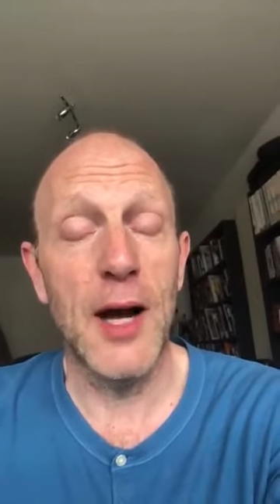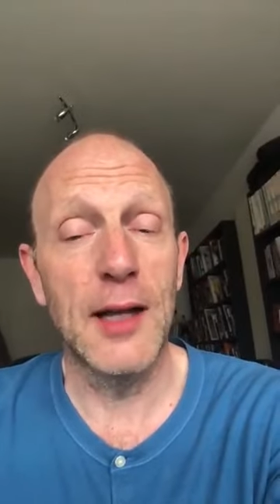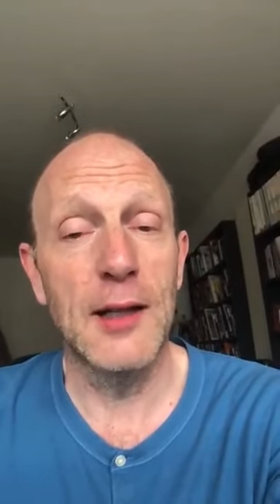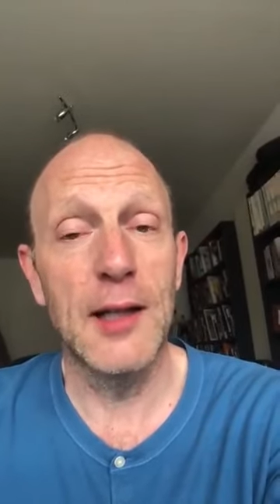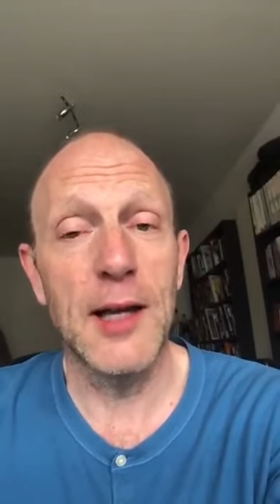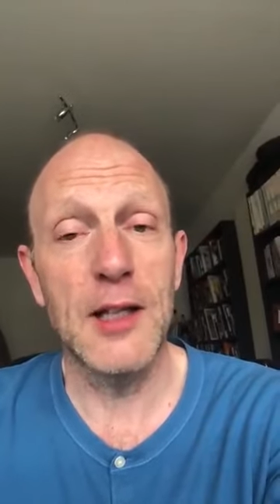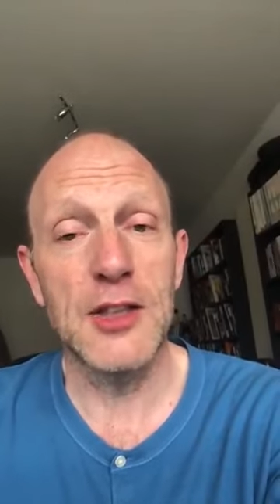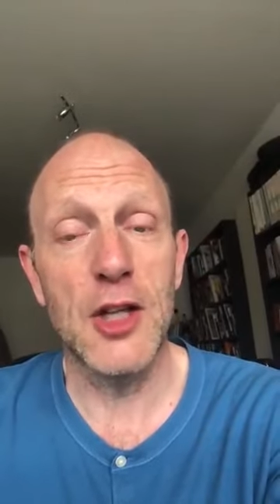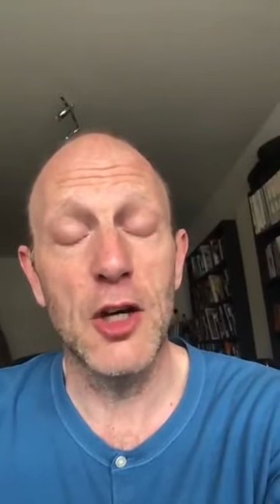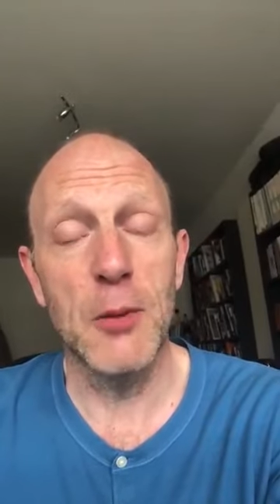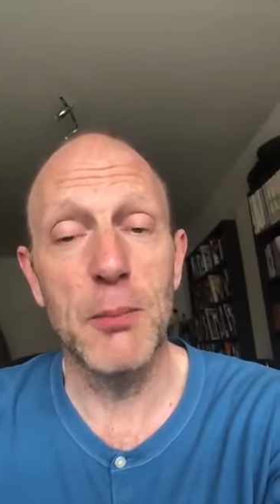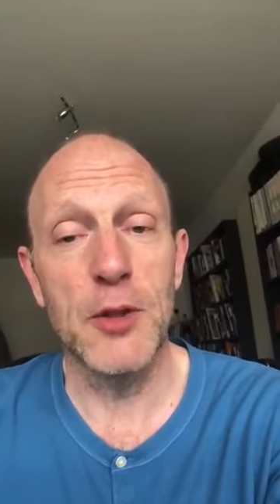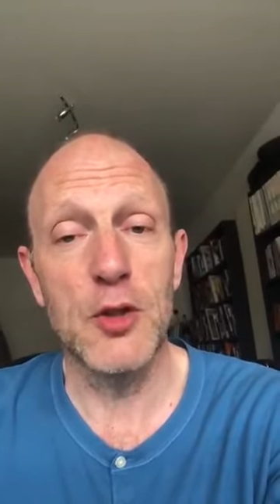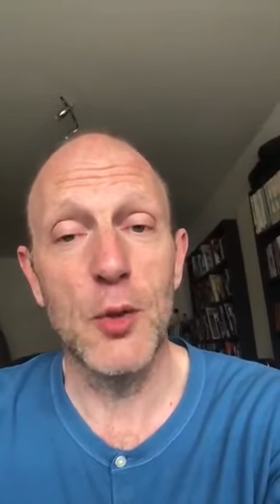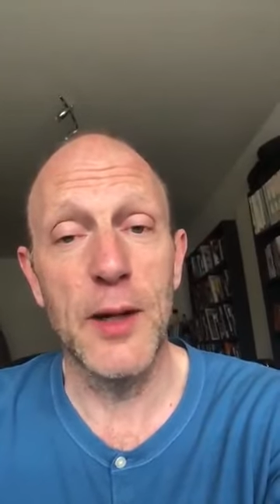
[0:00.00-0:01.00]
and let us
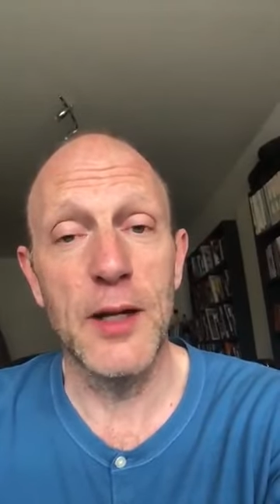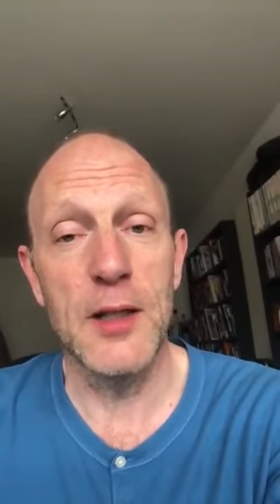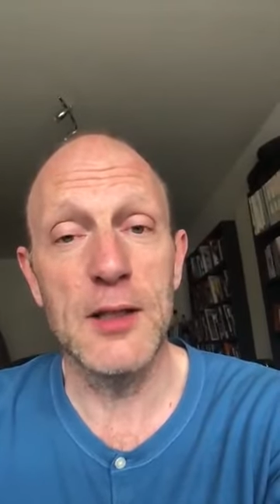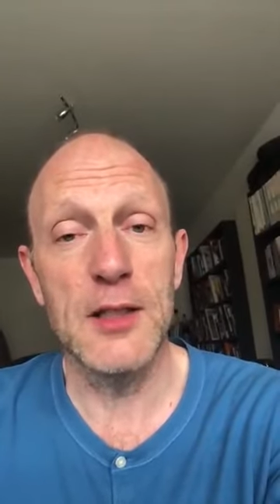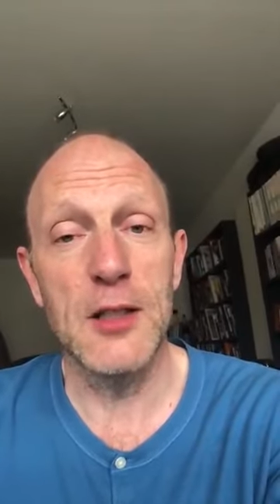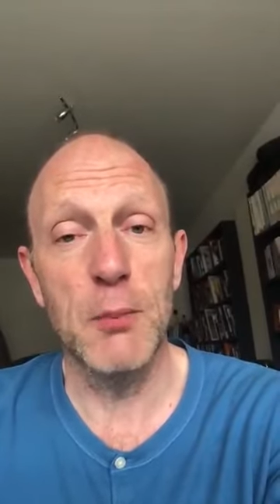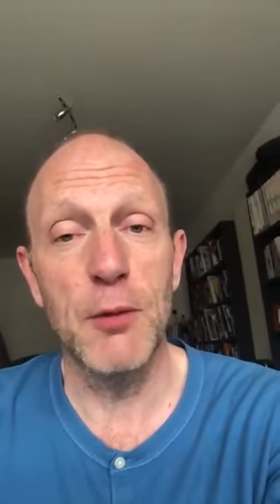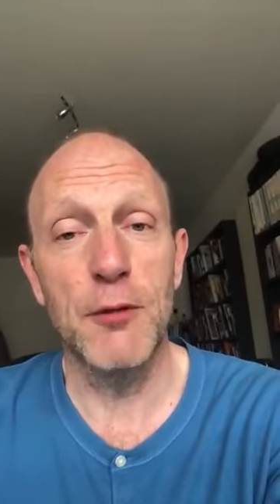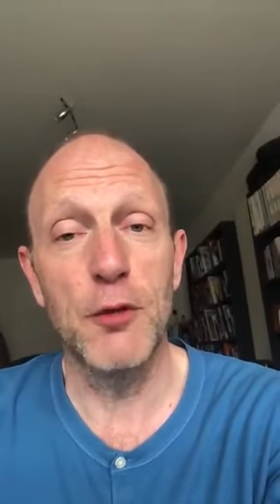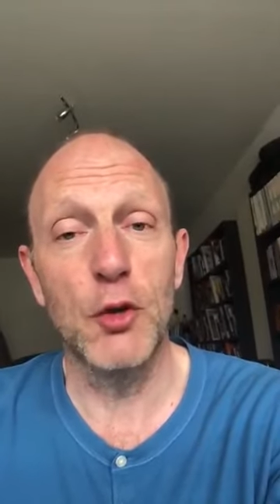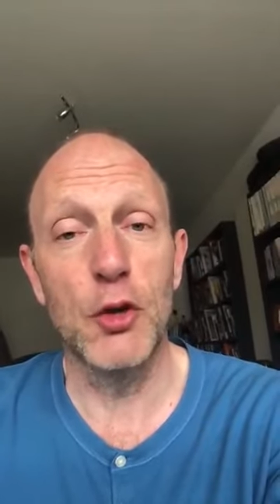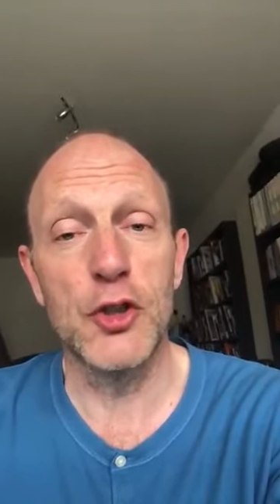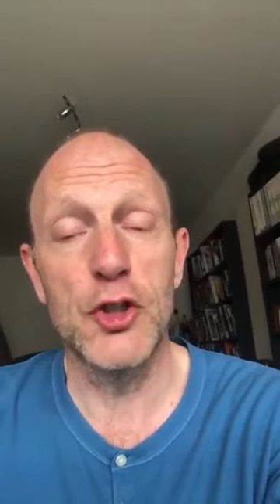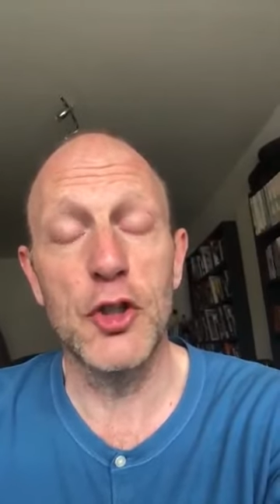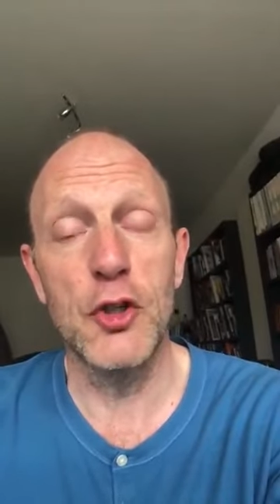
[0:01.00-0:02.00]
hope between us that
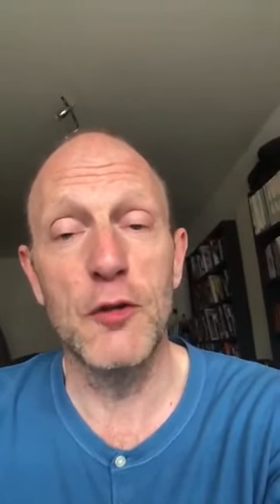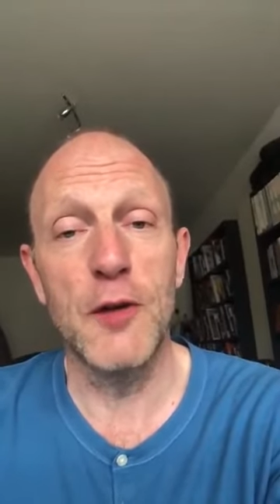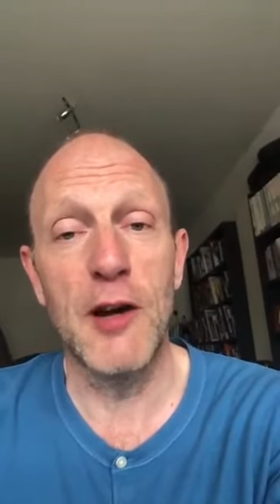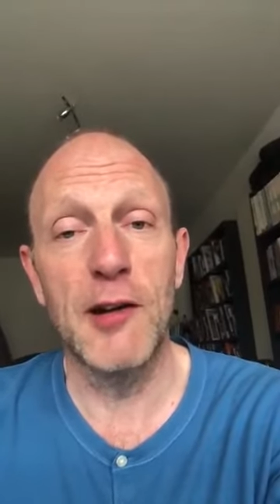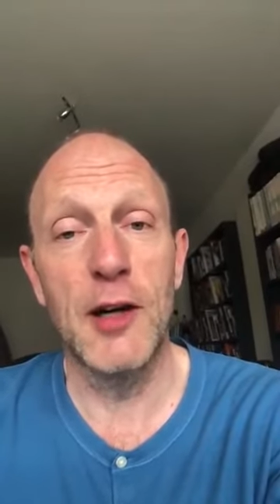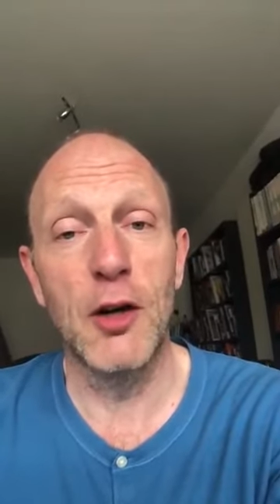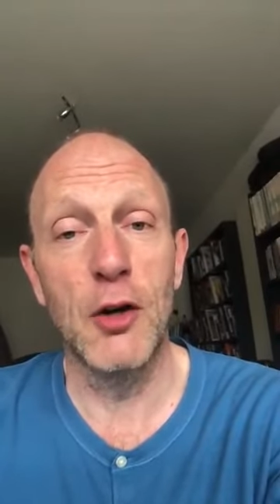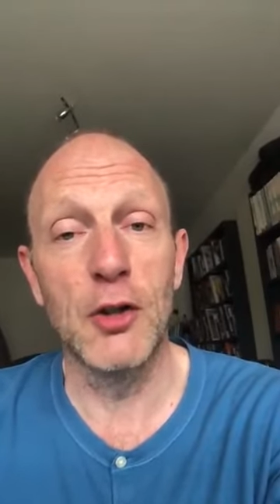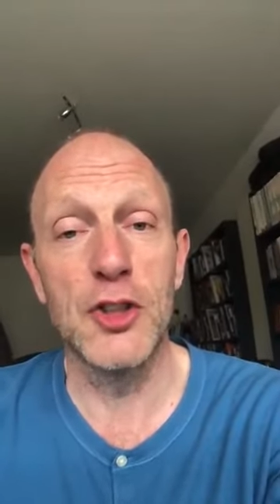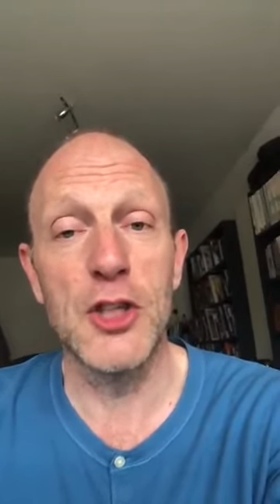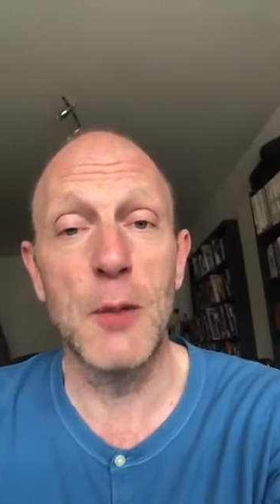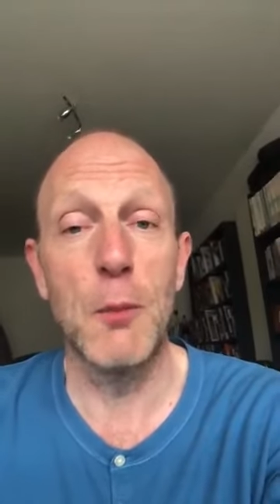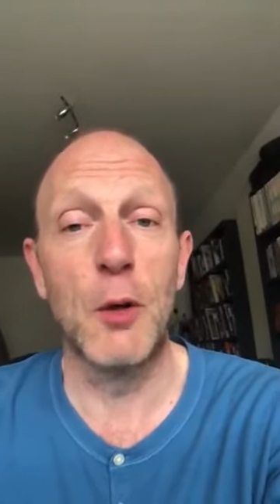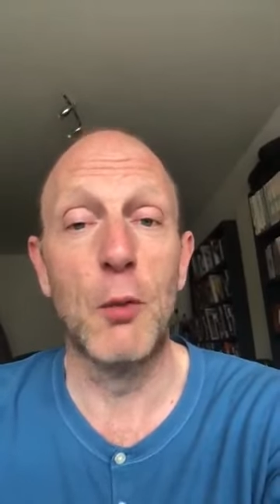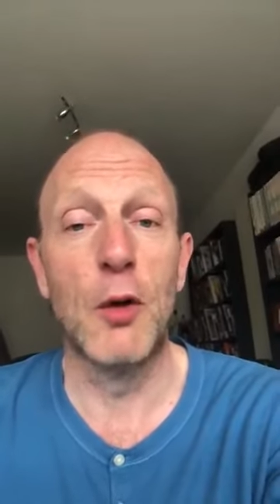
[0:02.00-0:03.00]
before too very long,
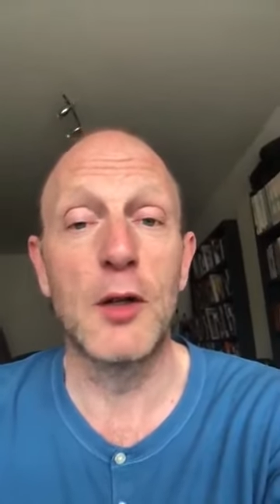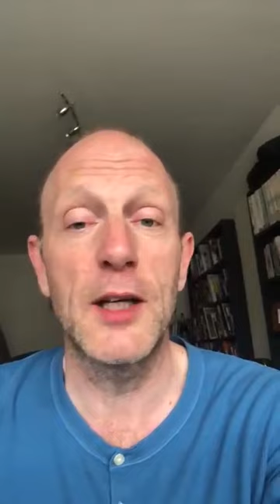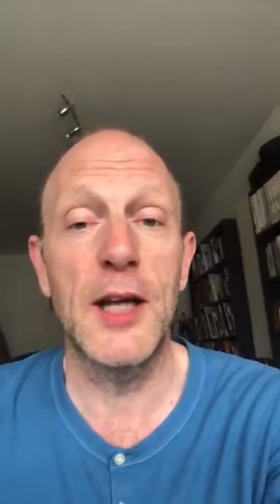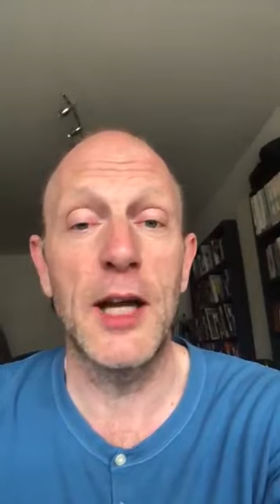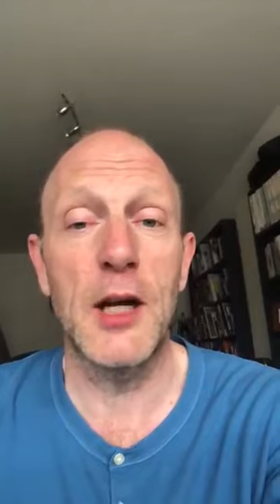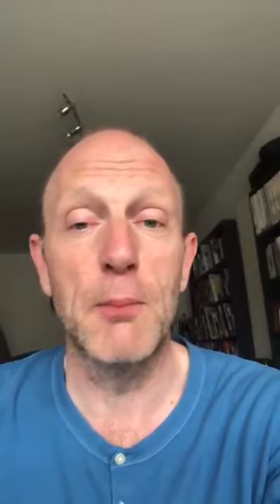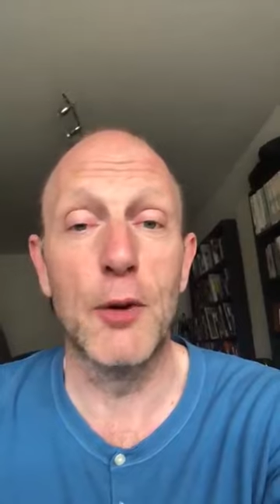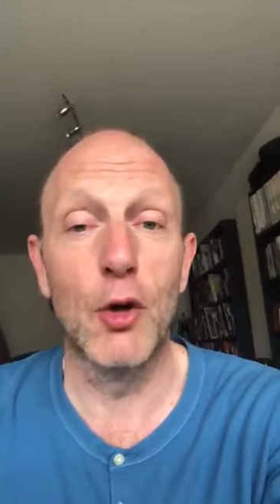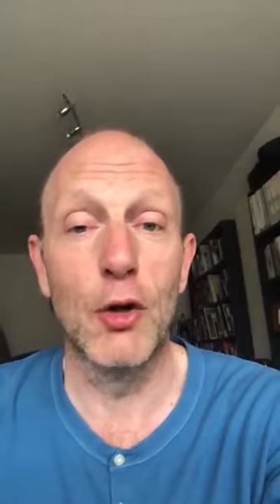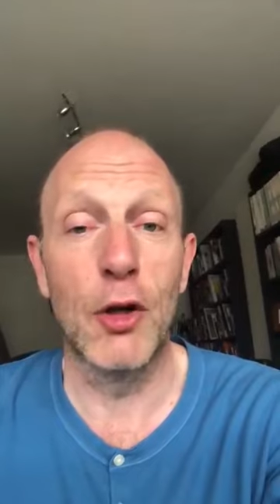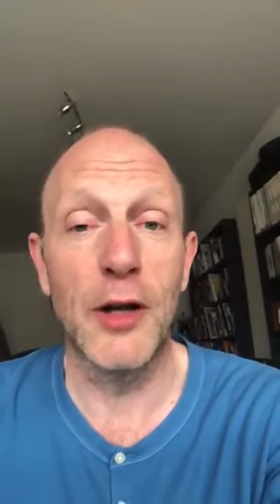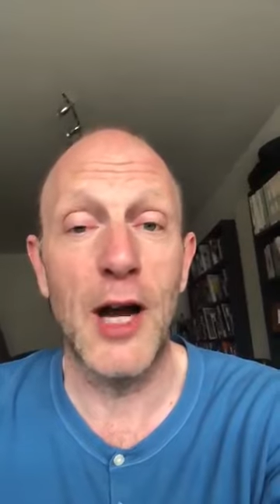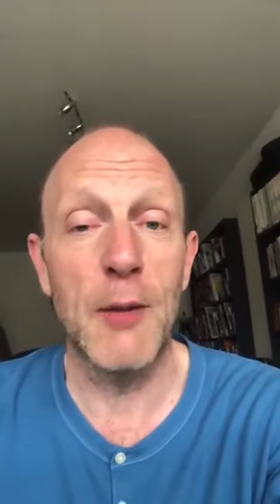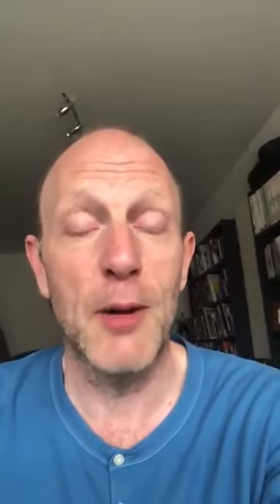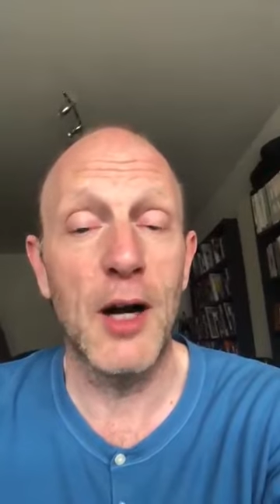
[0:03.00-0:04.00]
someone will kick a ball
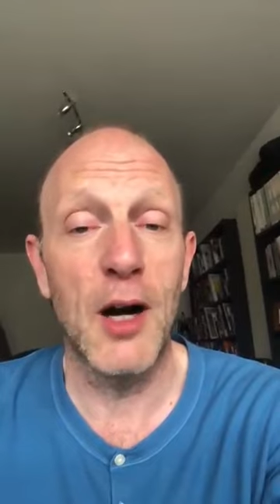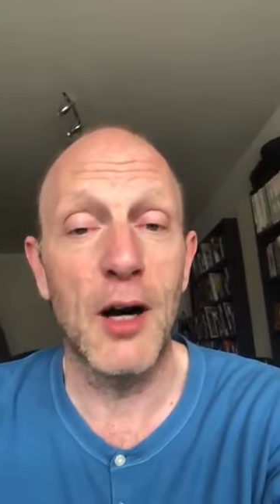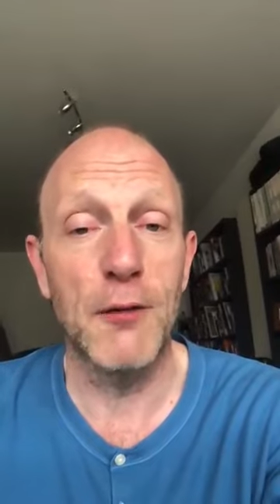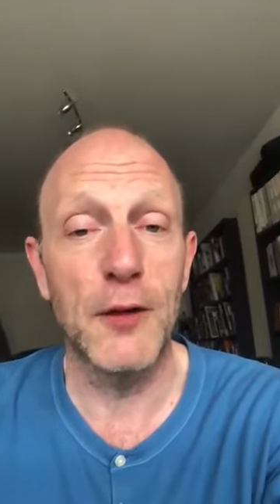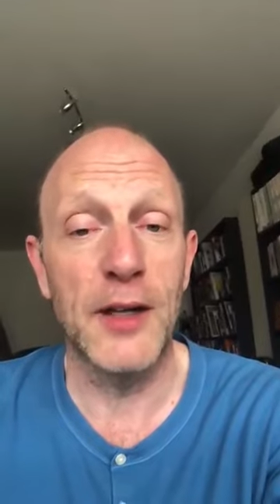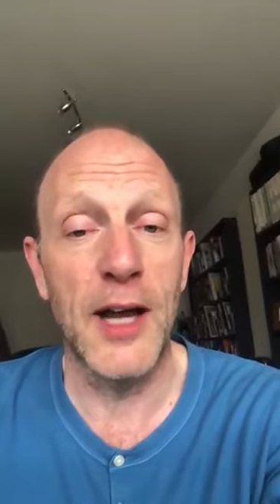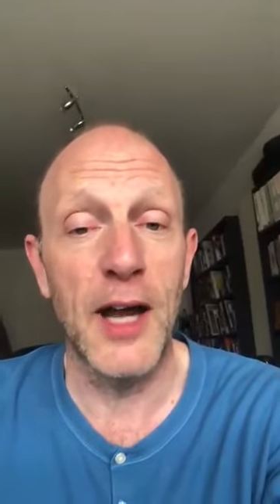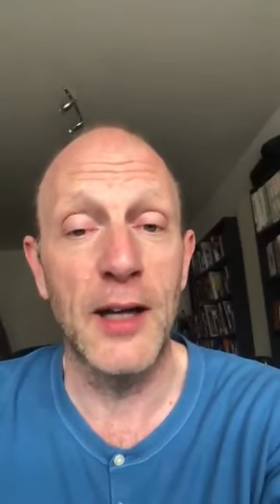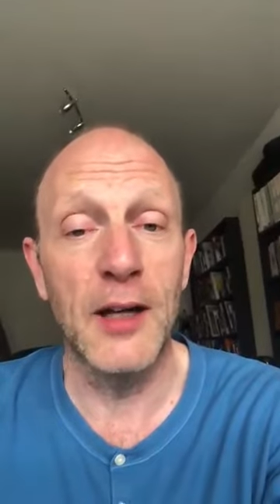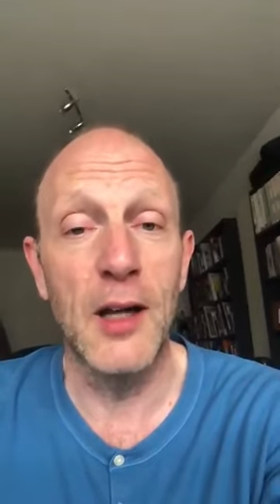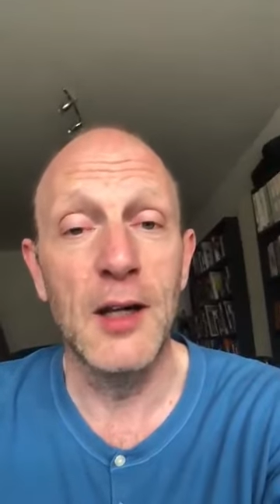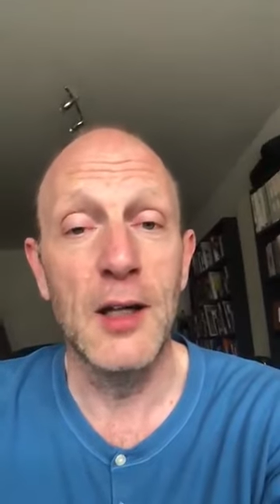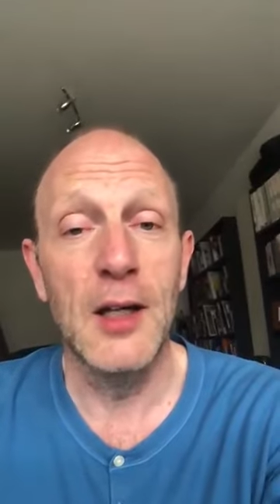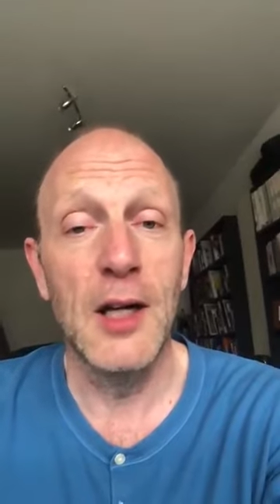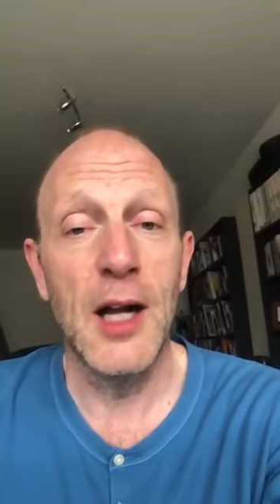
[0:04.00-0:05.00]
on our behalf again